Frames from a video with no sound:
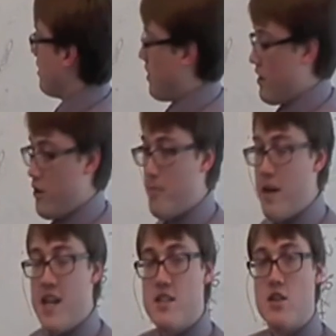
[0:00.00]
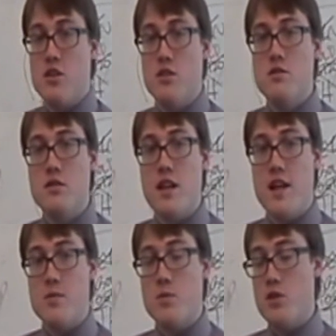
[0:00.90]
they're massacred,
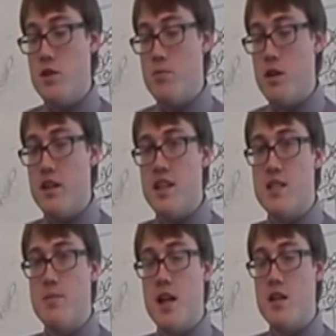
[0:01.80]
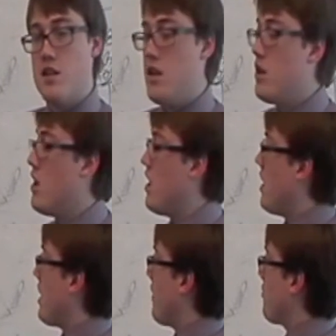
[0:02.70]
as William probably expected.
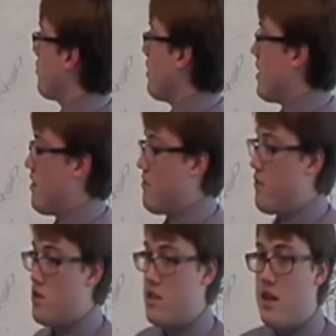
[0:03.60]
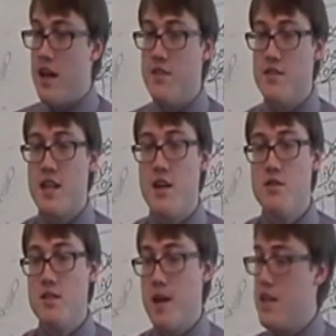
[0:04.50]
And after that first line of scouts
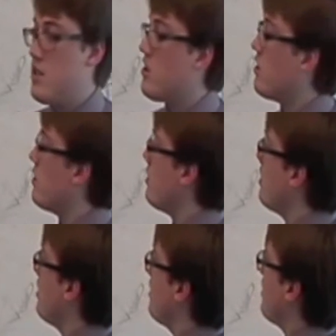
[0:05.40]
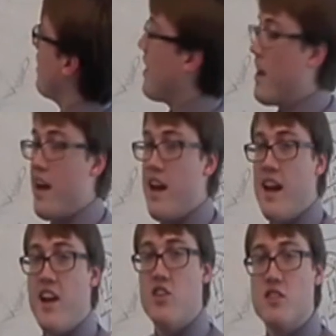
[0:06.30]
is massacred,
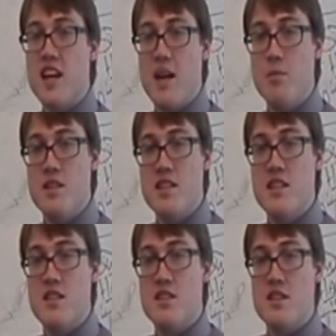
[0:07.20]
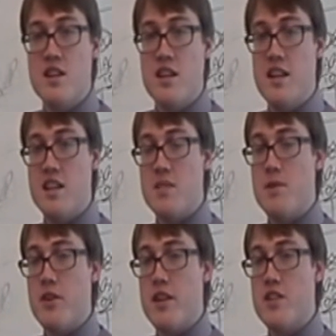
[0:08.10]
Harold Godwinson's
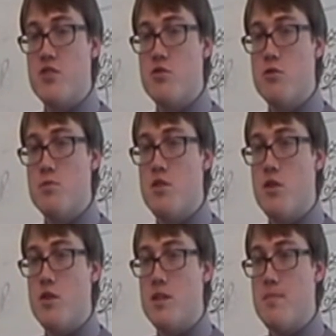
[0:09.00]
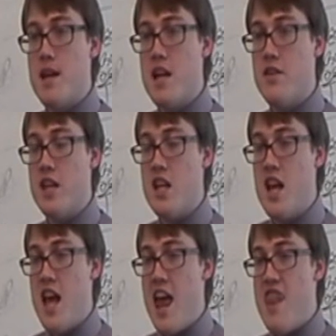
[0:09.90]
inexperienced troops don't know what to make of it.
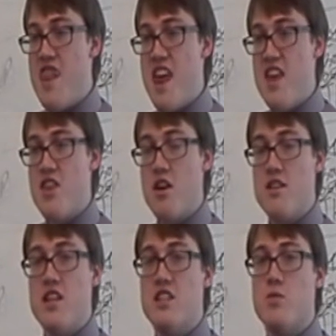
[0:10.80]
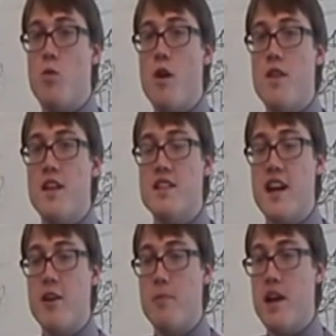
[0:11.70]
And they thought they just won the
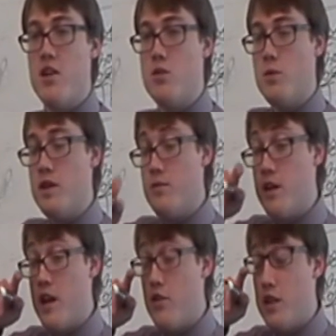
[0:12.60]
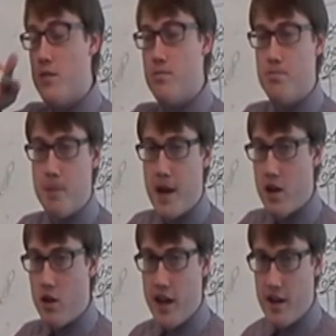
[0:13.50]
entire battle, when in reality the
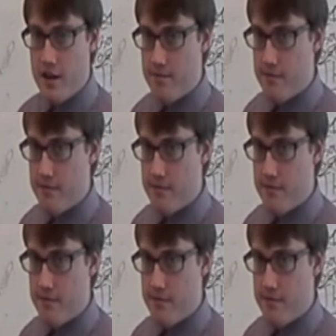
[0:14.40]
battle hadn't